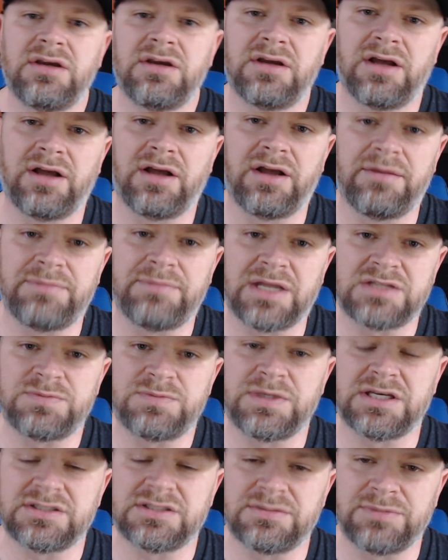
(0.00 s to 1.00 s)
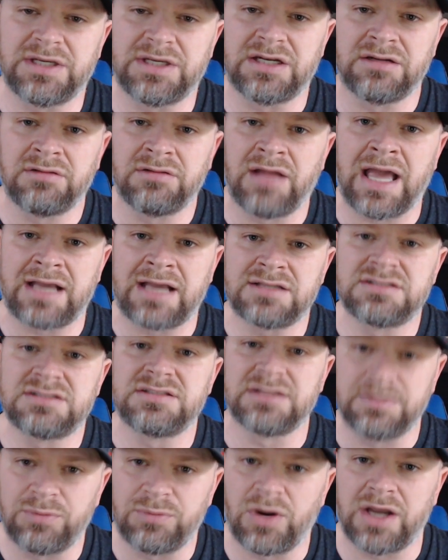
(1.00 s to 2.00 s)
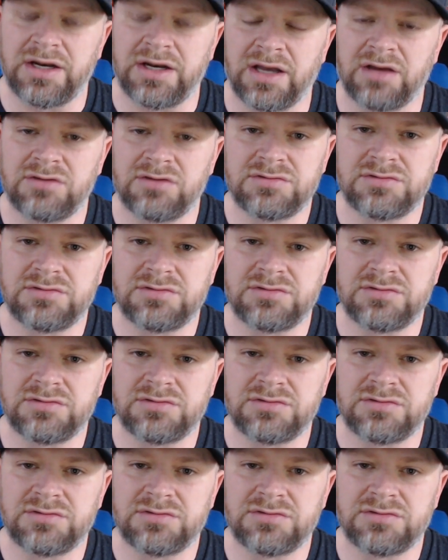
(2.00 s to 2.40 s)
That's because I'm getting a lack of sleep right now.